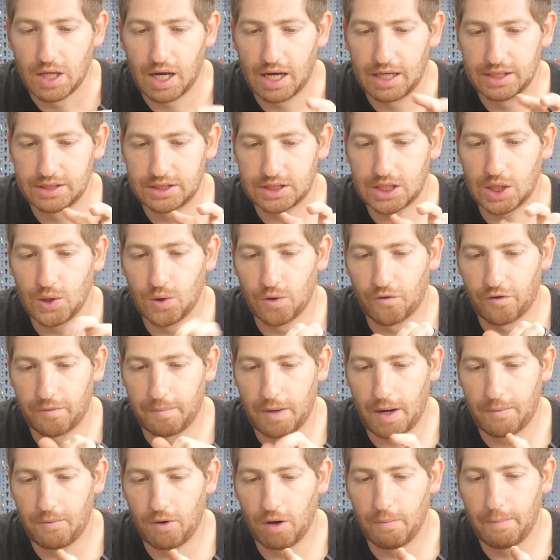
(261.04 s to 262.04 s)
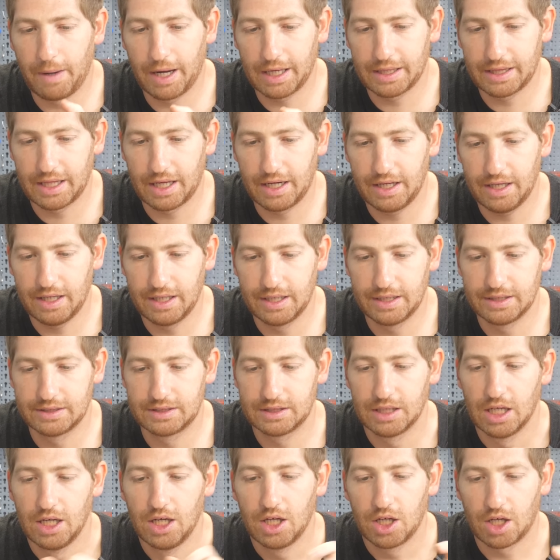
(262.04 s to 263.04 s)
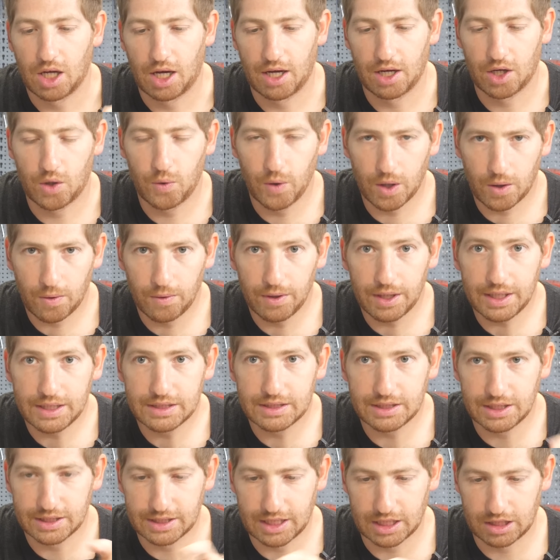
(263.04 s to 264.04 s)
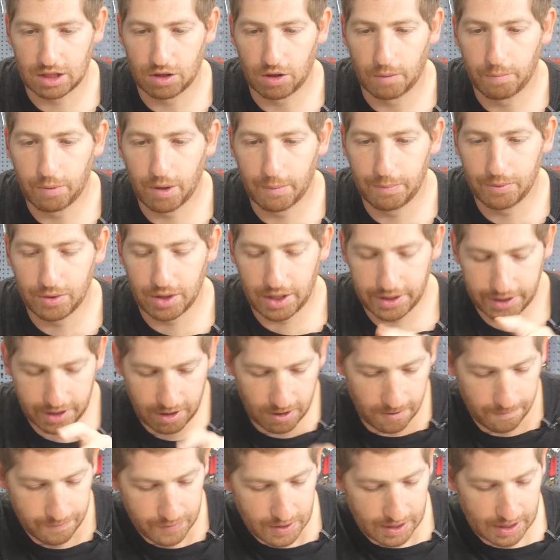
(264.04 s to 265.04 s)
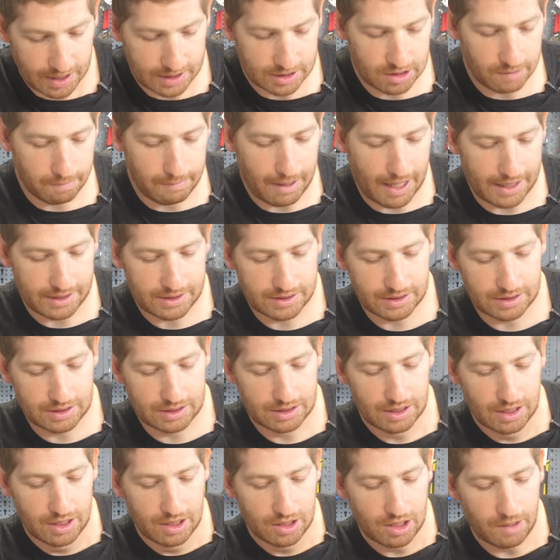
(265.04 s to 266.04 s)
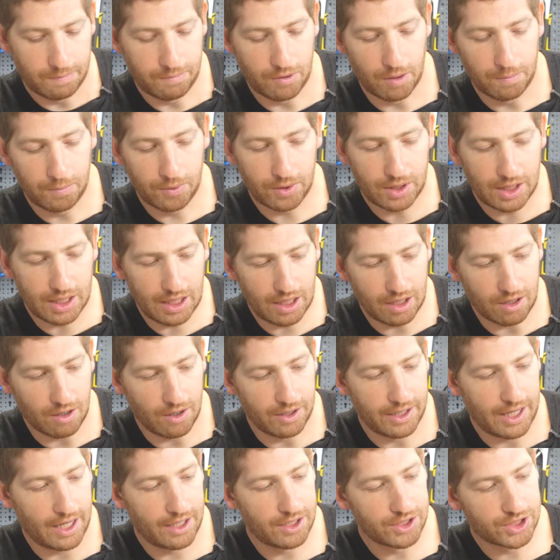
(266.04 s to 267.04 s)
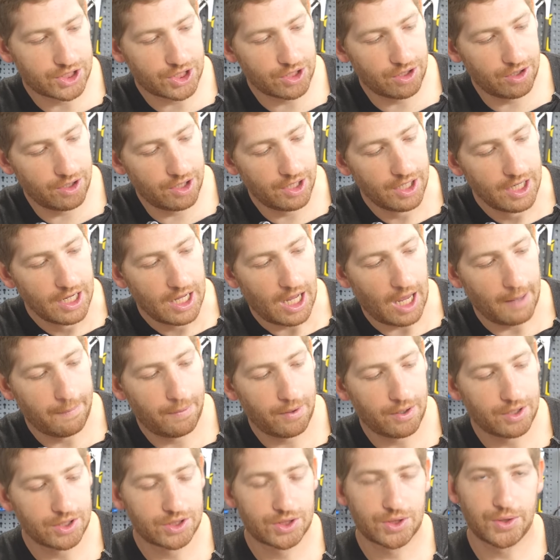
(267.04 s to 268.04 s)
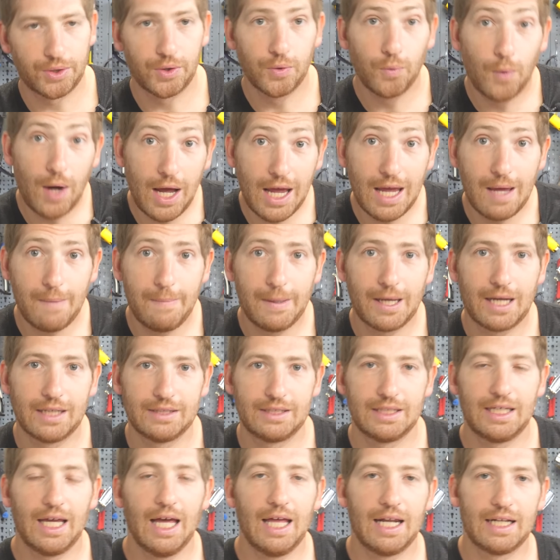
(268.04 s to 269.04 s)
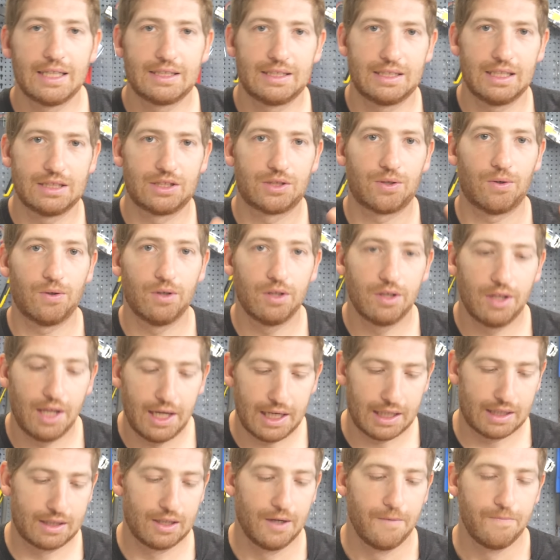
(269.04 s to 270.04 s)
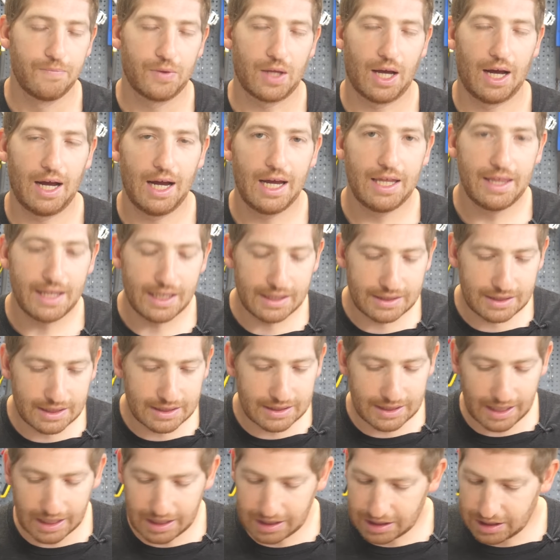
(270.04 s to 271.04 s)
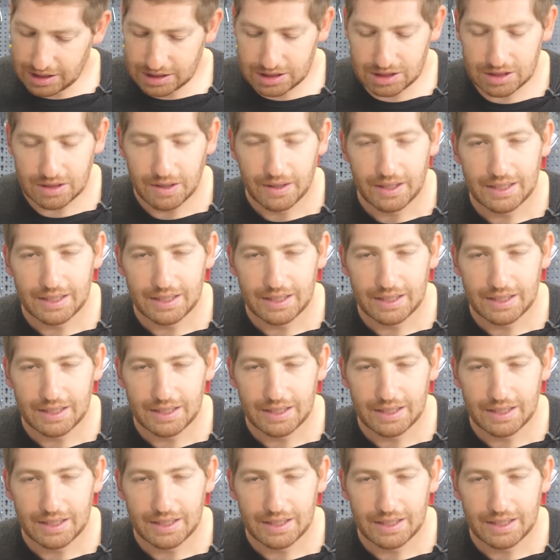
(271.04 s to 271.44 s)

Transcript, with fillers: uh, skewer for my road bike that is uh, quick release and it's got the little purple on there because it matches the purple here. And that in turn, I put it a certain way because again, it's that certain length. Uh, and this is like just